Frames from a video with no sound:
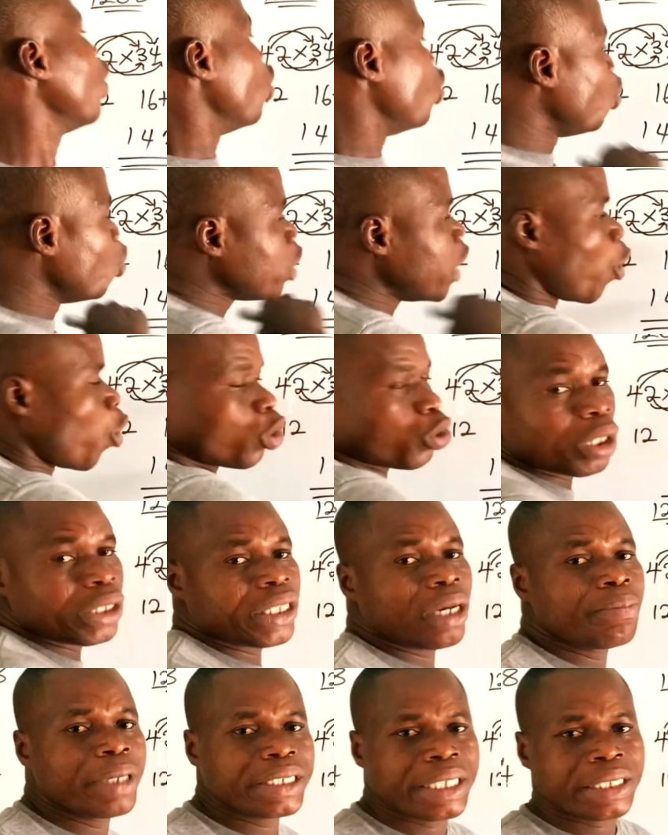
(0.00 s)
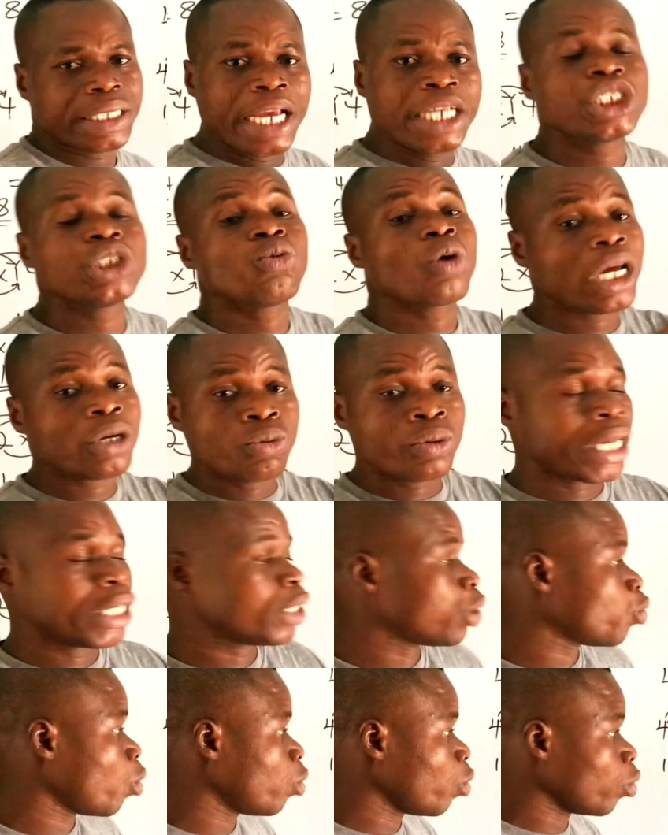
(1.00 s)
Use the horizontal method and see whether you get
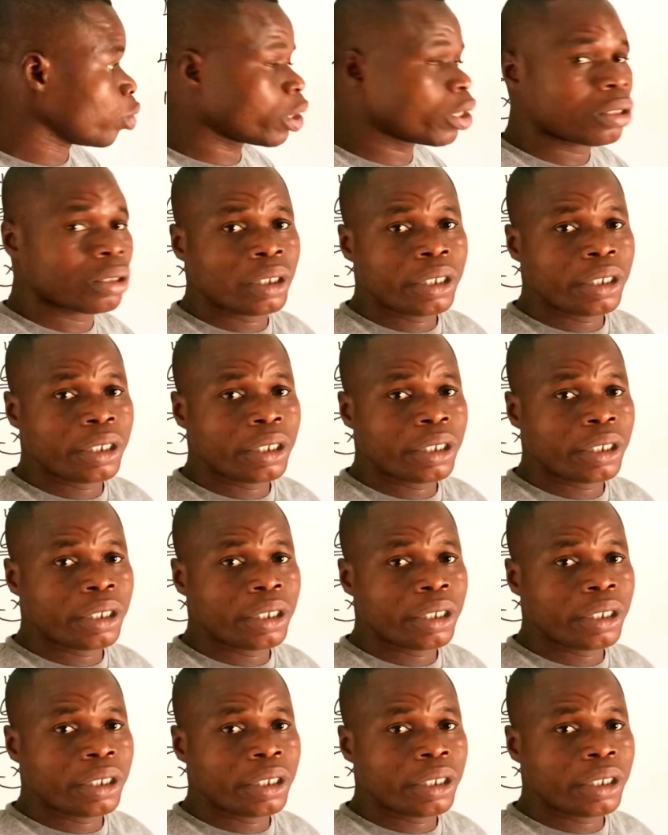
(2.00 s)
it or not.